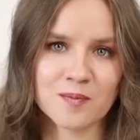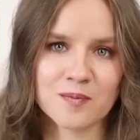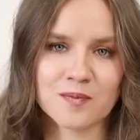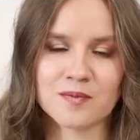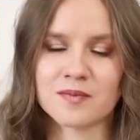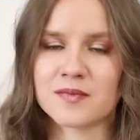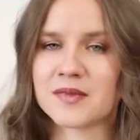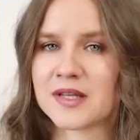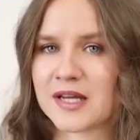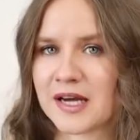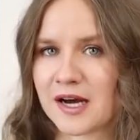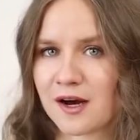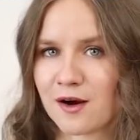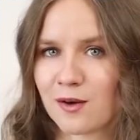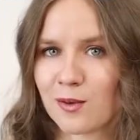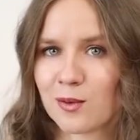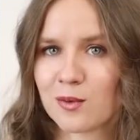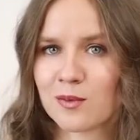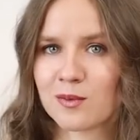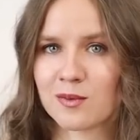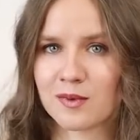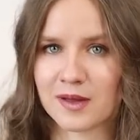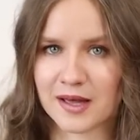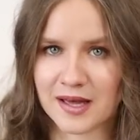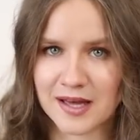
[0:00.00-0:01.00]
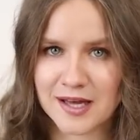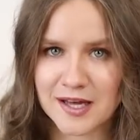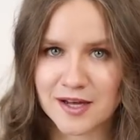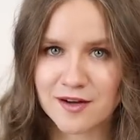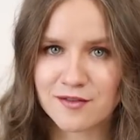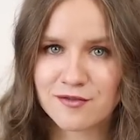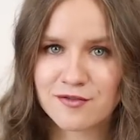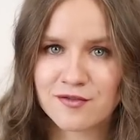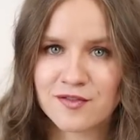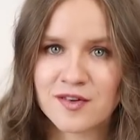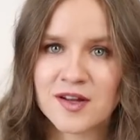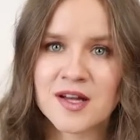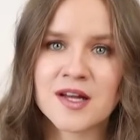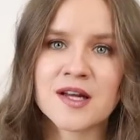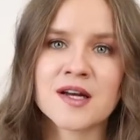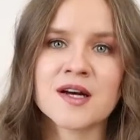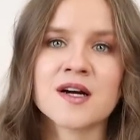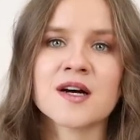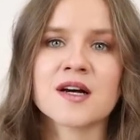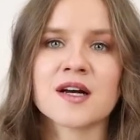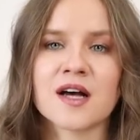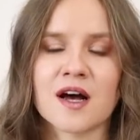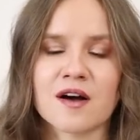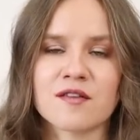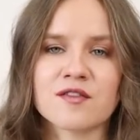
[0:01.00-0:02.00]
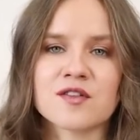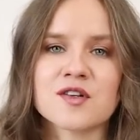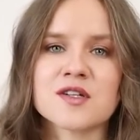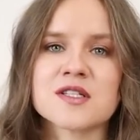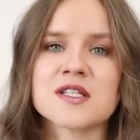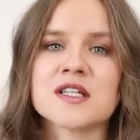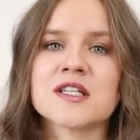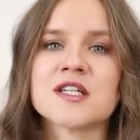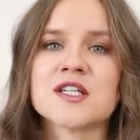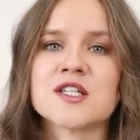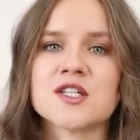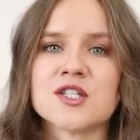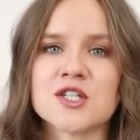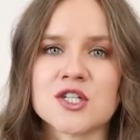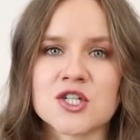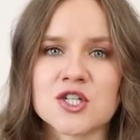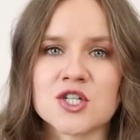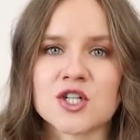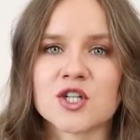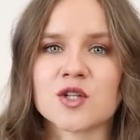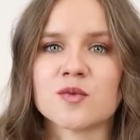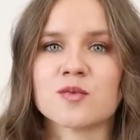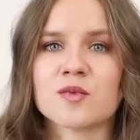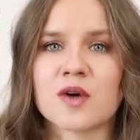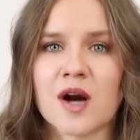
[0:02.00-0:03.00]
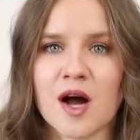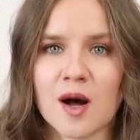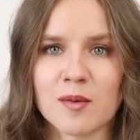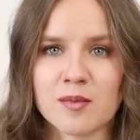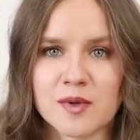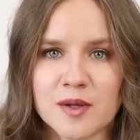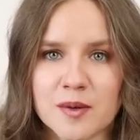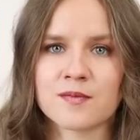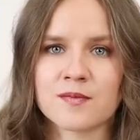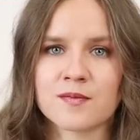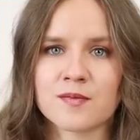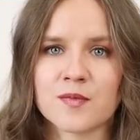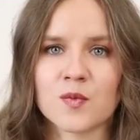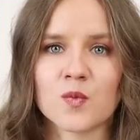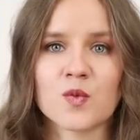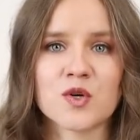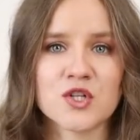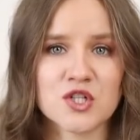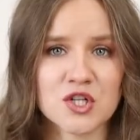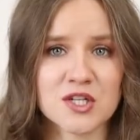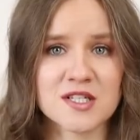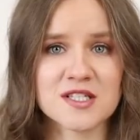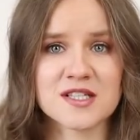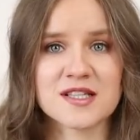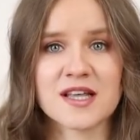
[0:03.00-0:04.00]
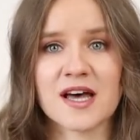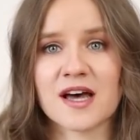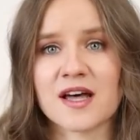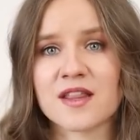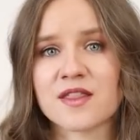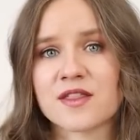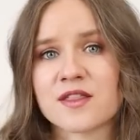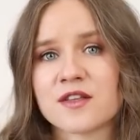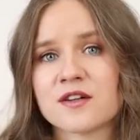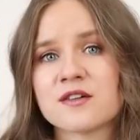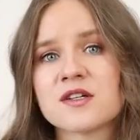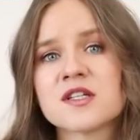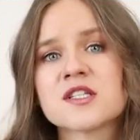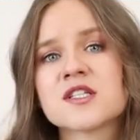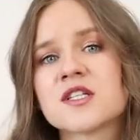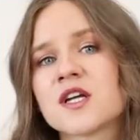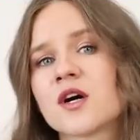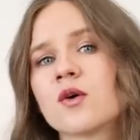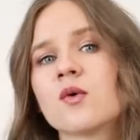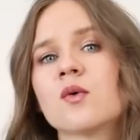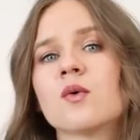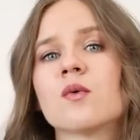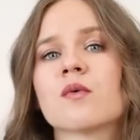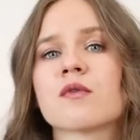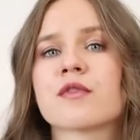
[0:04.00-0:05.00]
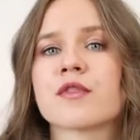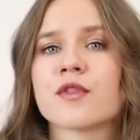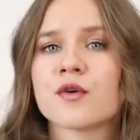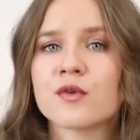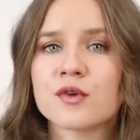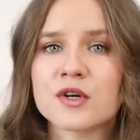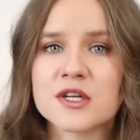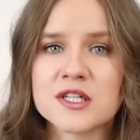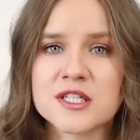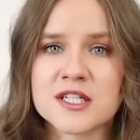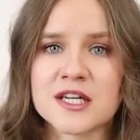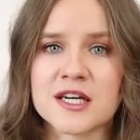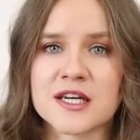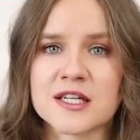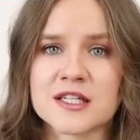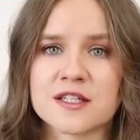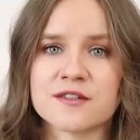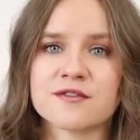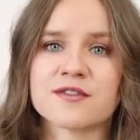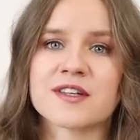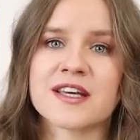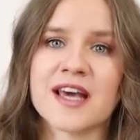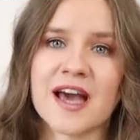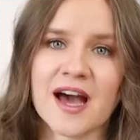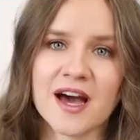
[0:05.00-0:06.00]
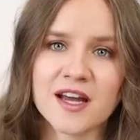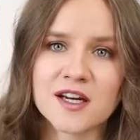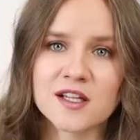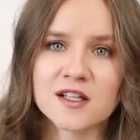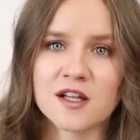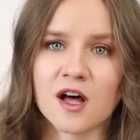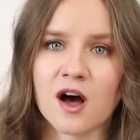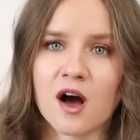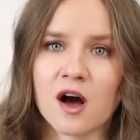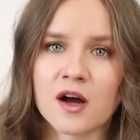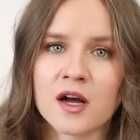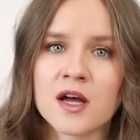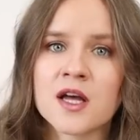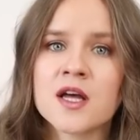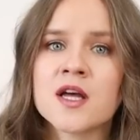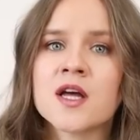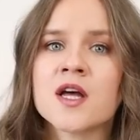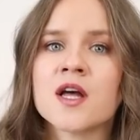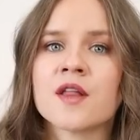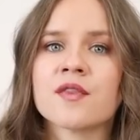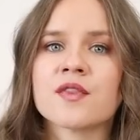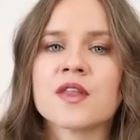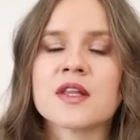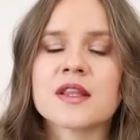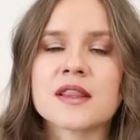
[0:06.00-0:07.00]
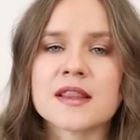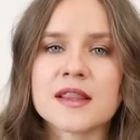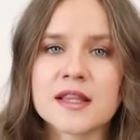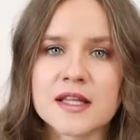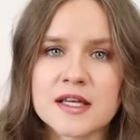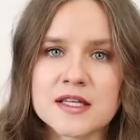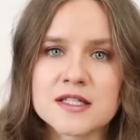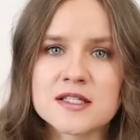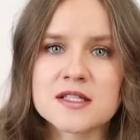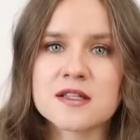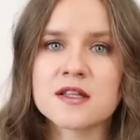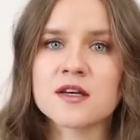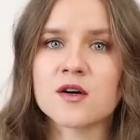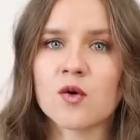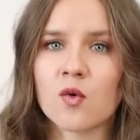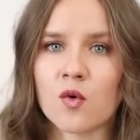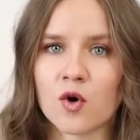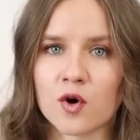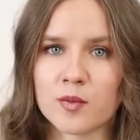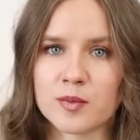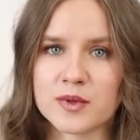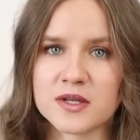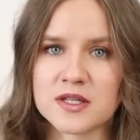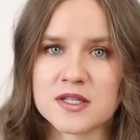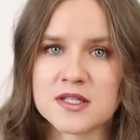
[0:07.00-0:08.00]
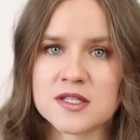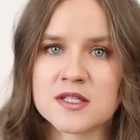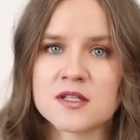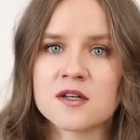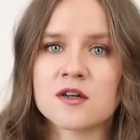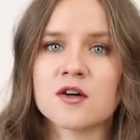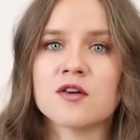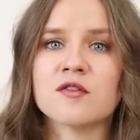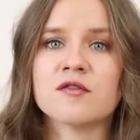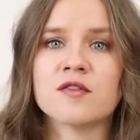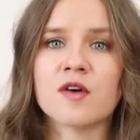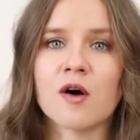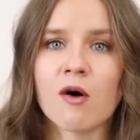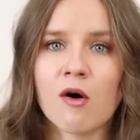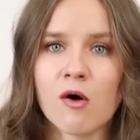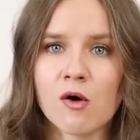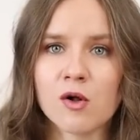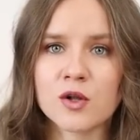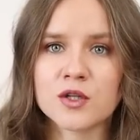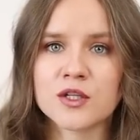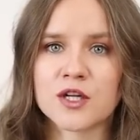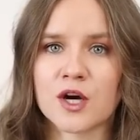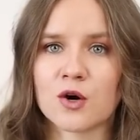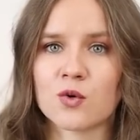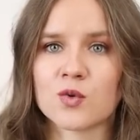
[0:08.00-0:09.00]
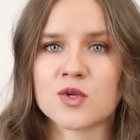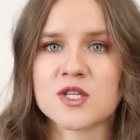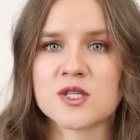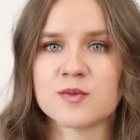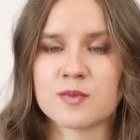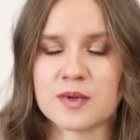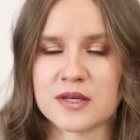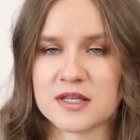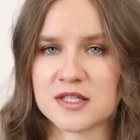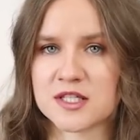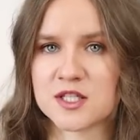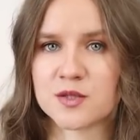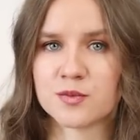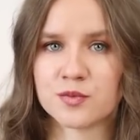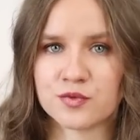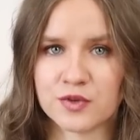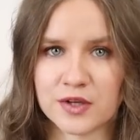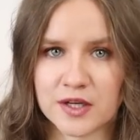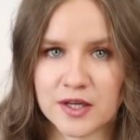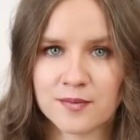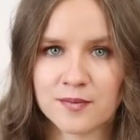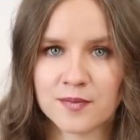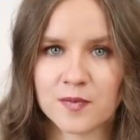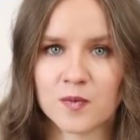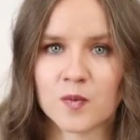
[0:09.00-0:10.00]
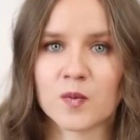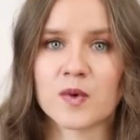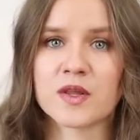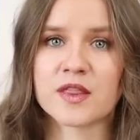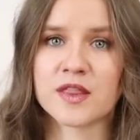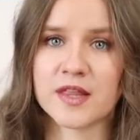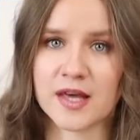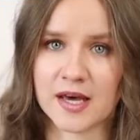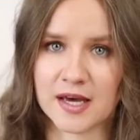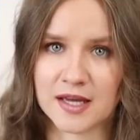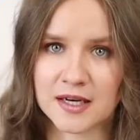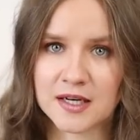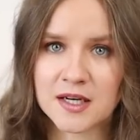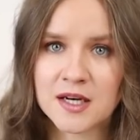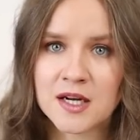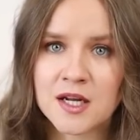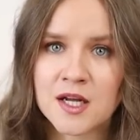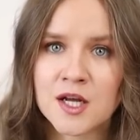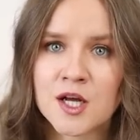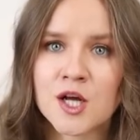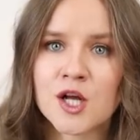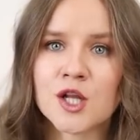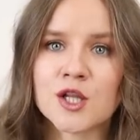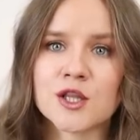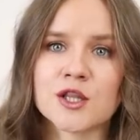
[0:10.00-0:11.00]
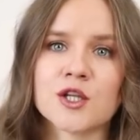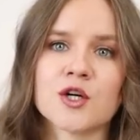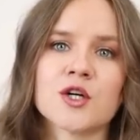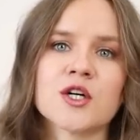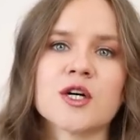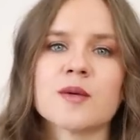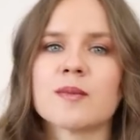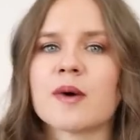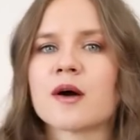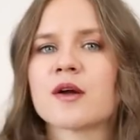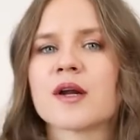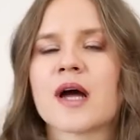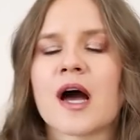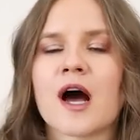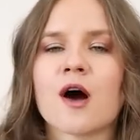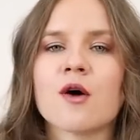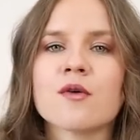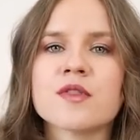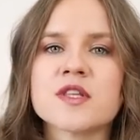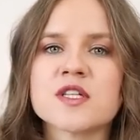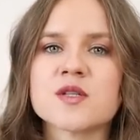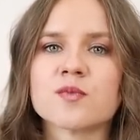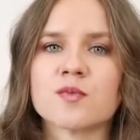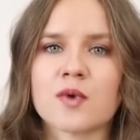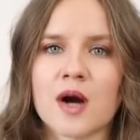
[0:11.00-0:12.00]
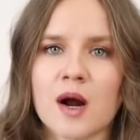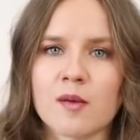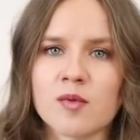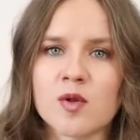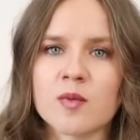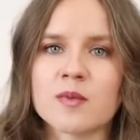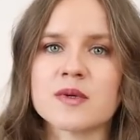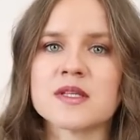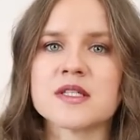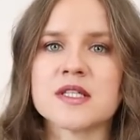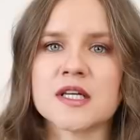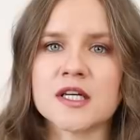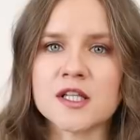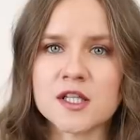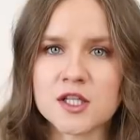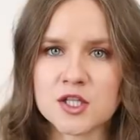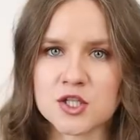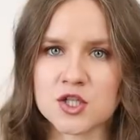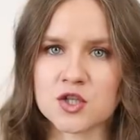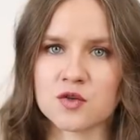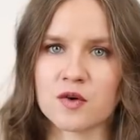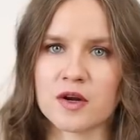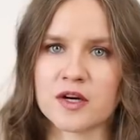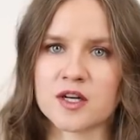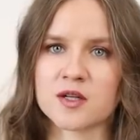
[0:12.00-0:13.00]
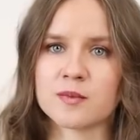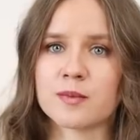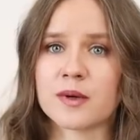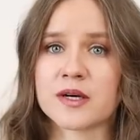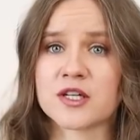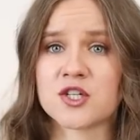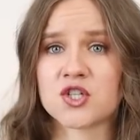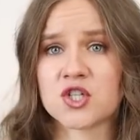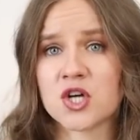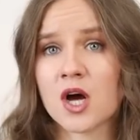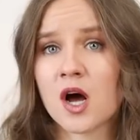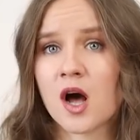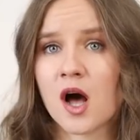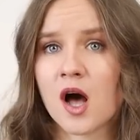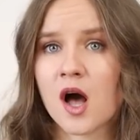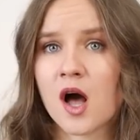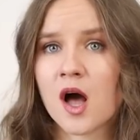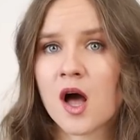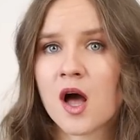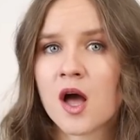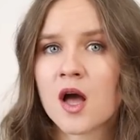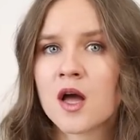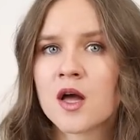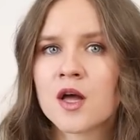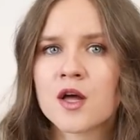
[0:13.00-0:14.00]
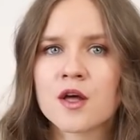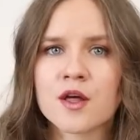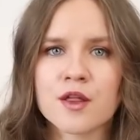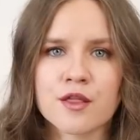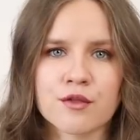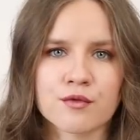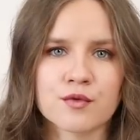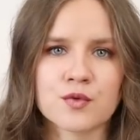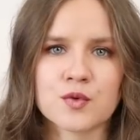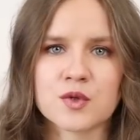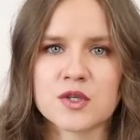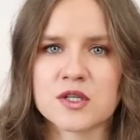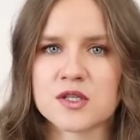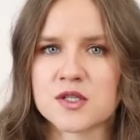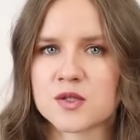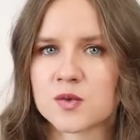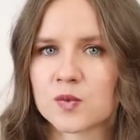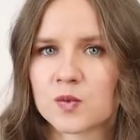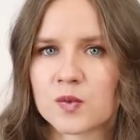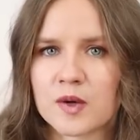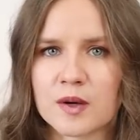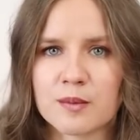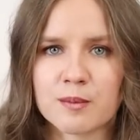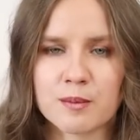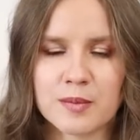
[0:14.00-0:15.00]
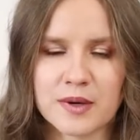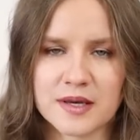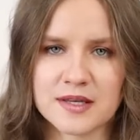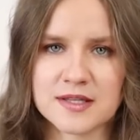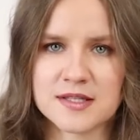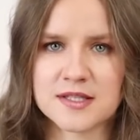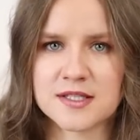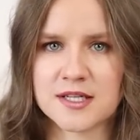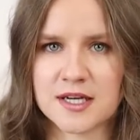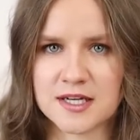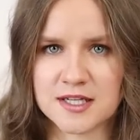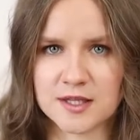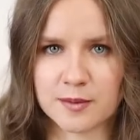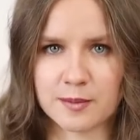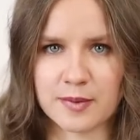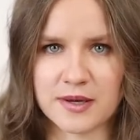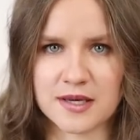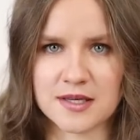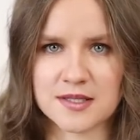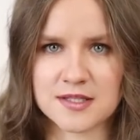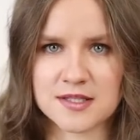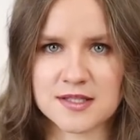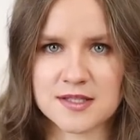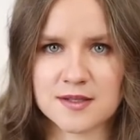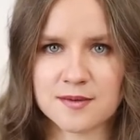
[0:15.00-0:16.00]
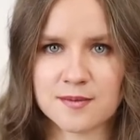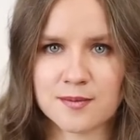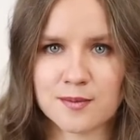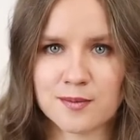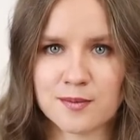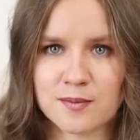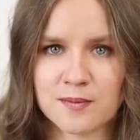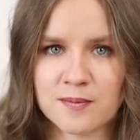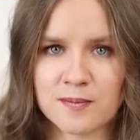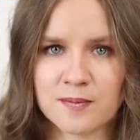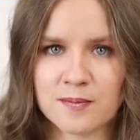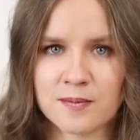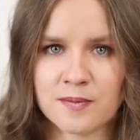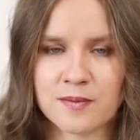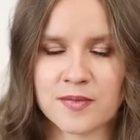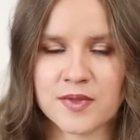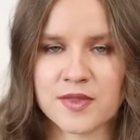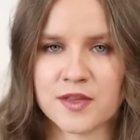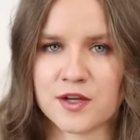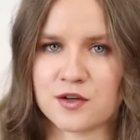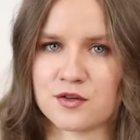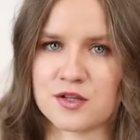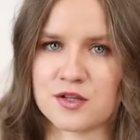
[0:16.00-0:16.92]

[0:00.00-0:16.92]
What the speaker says: Now, F covers an additional problem, which is that there is no authoritative catalog that lists the orbits of all known space debris. We then learn about how this problem is illustrated by Ja through his web-based database. There is a